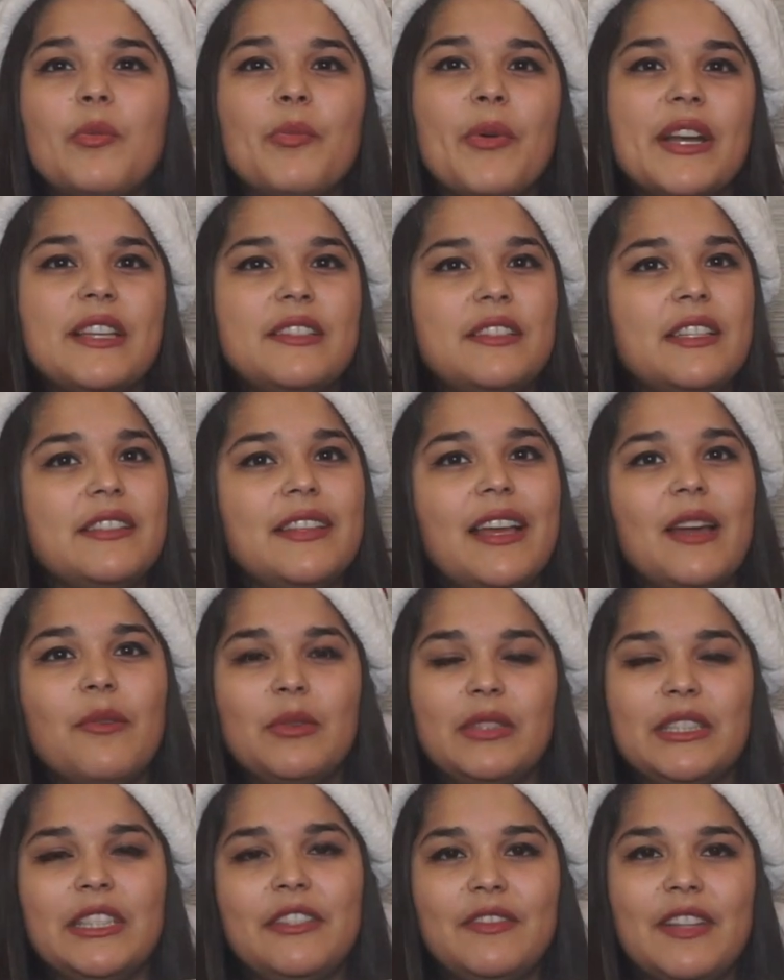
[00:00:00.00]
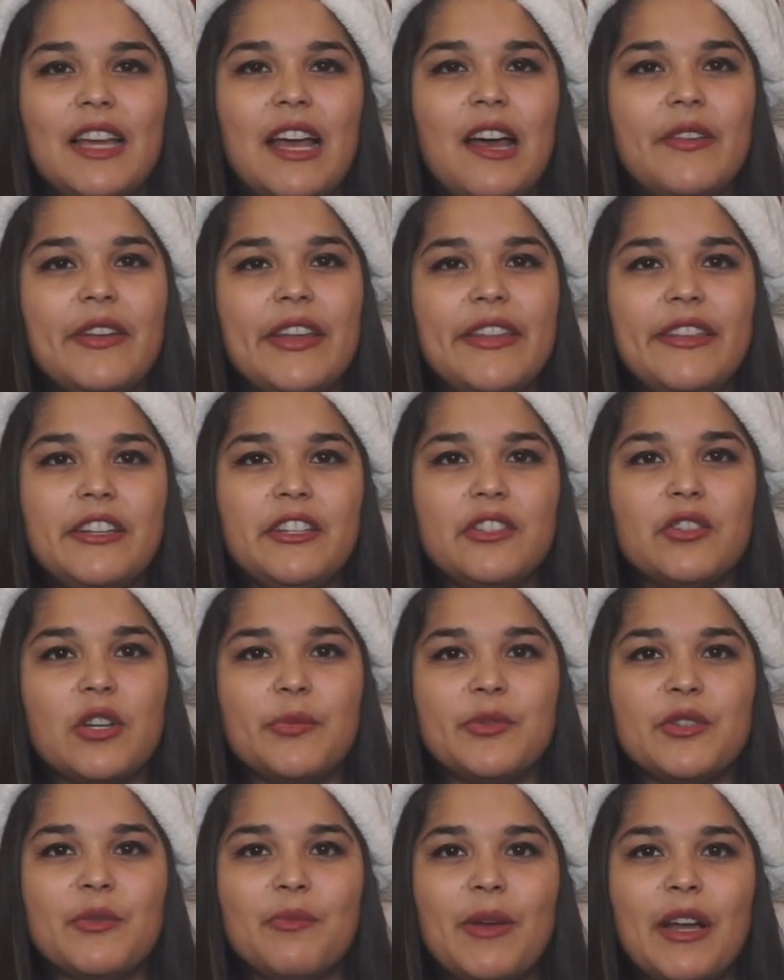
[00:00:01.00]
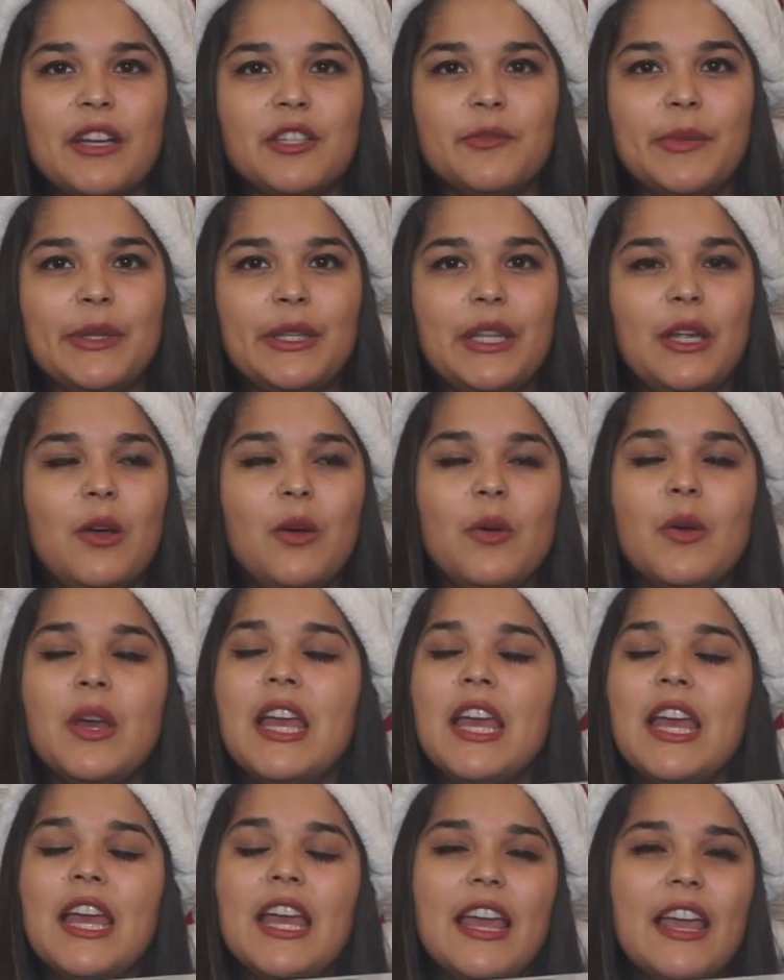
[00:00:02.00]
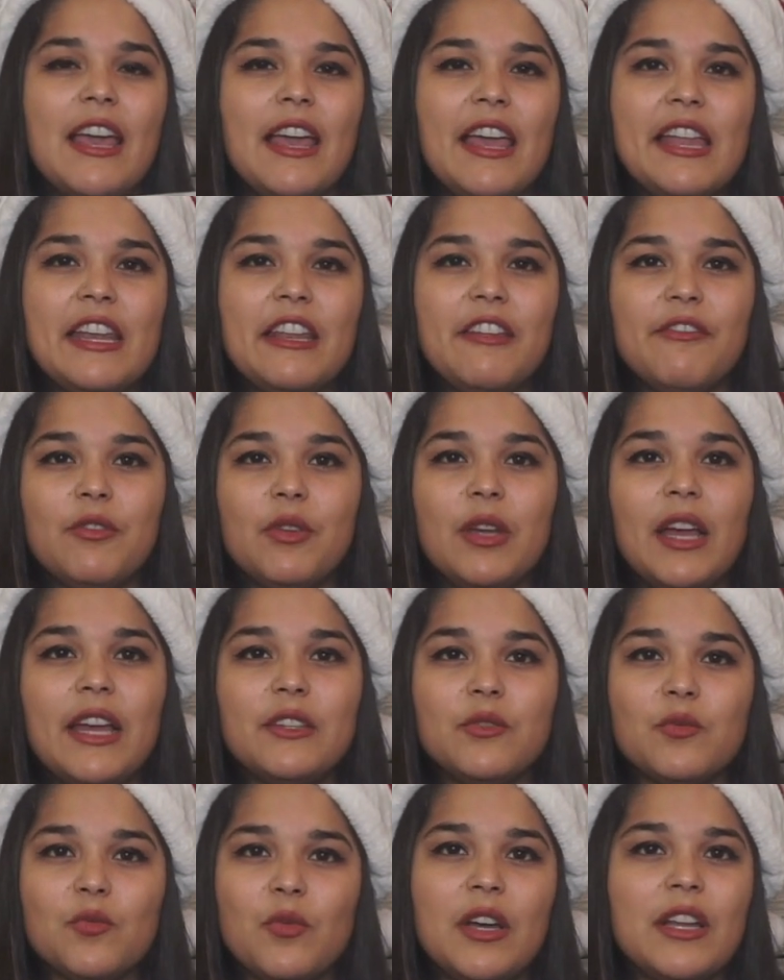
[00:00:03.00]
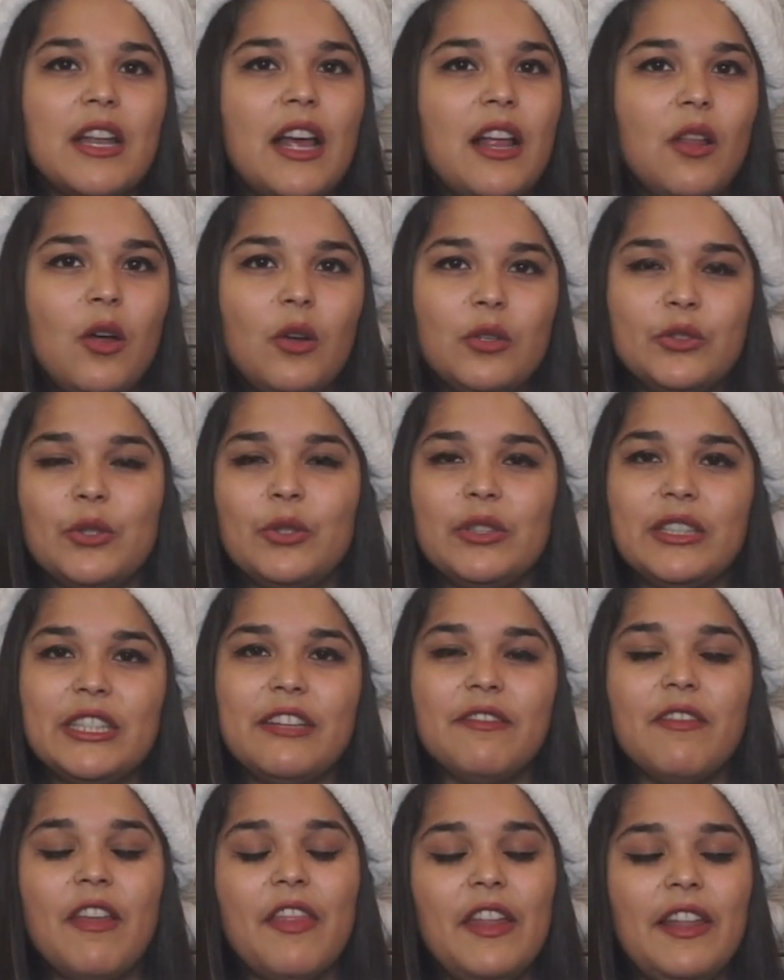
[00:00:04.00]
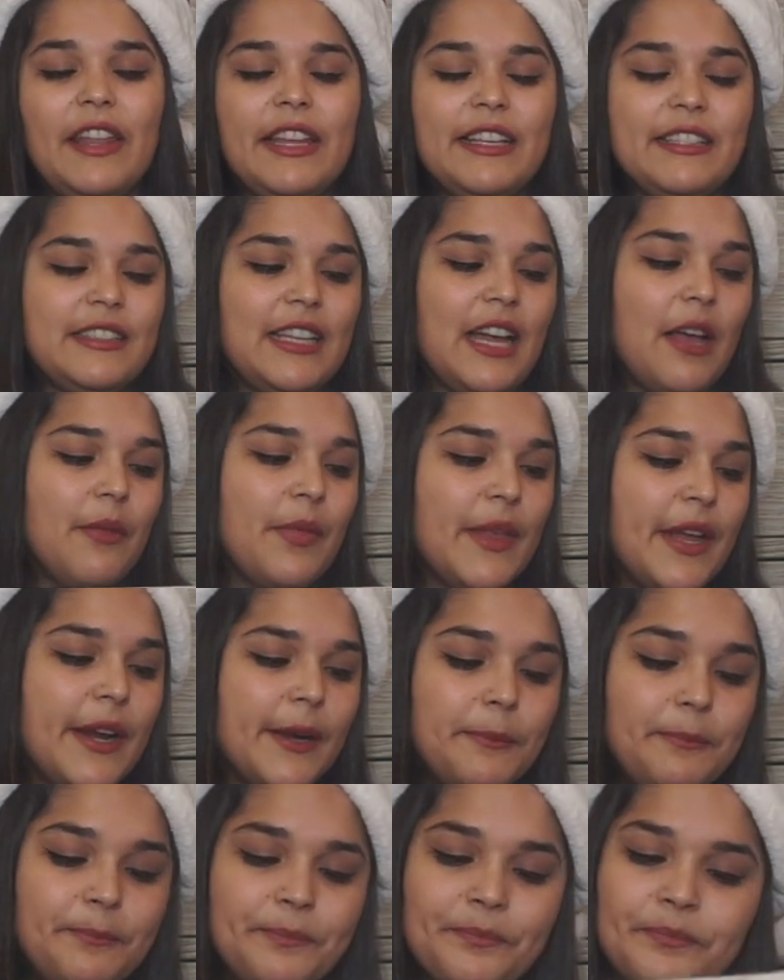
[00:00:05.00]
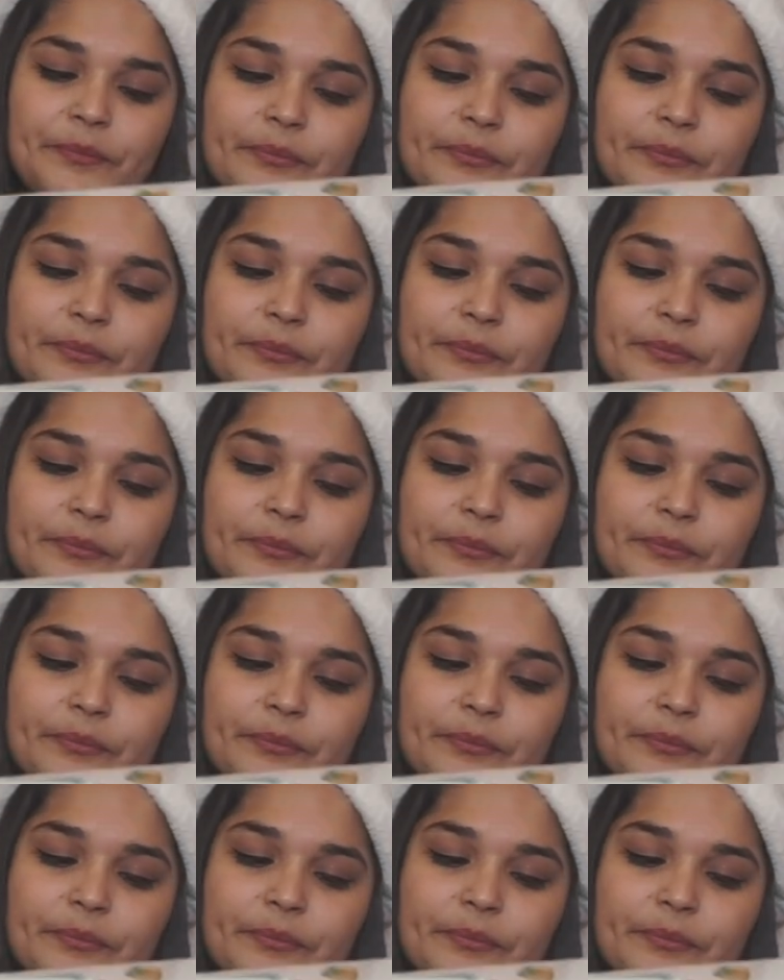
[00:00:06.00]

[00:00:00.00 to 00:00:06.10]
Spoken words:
the prices I will leave down in the description box below, and if you guys want, I'll also leave the links down there.